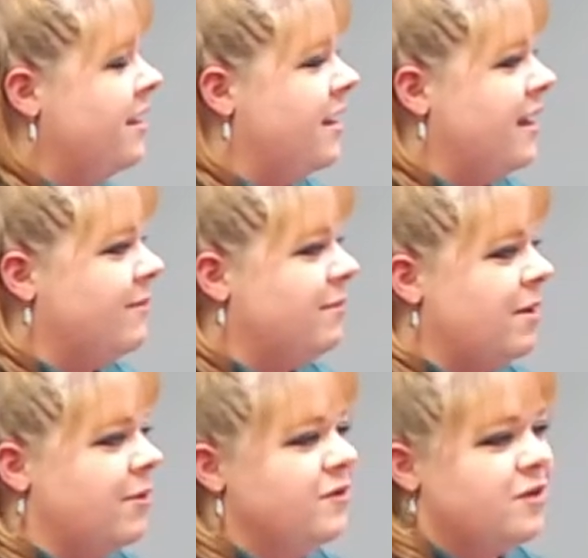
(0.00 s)
And my
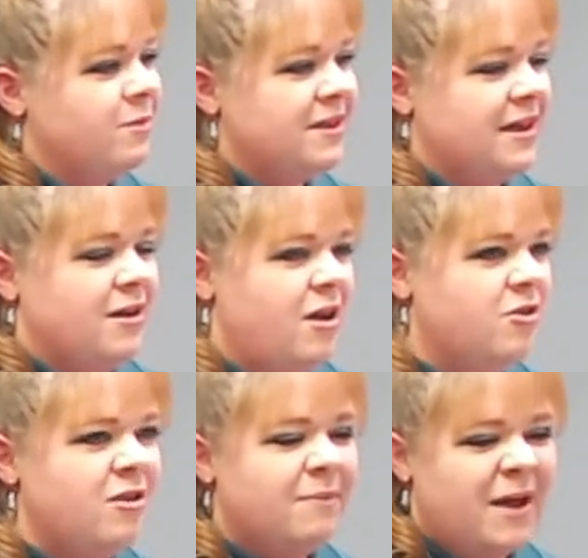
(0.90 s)
mom always told me like, oh,
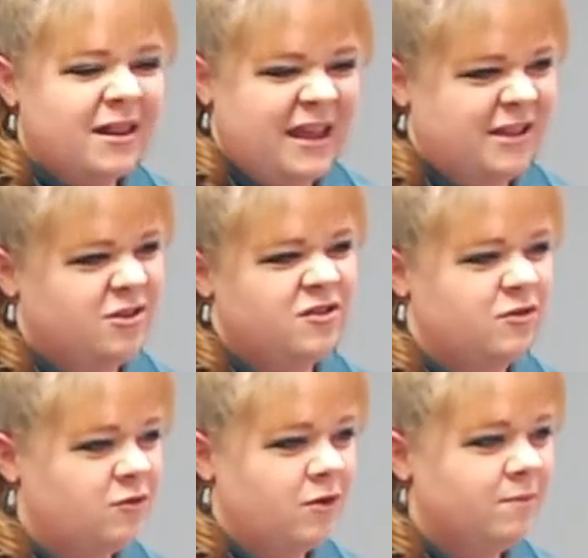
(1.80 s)
you have Pollyanna
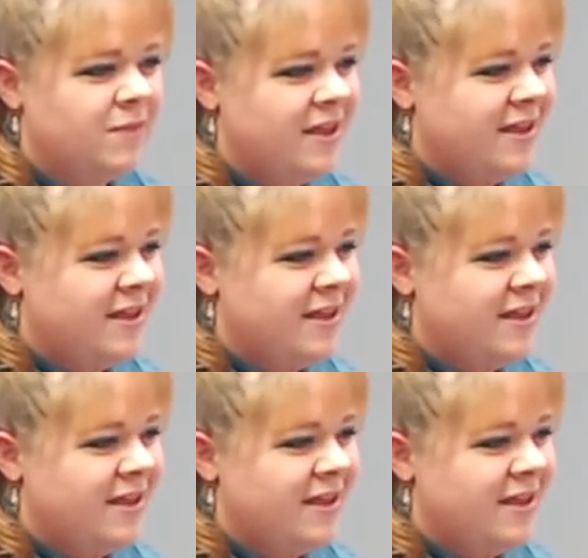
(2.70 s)
syndrome.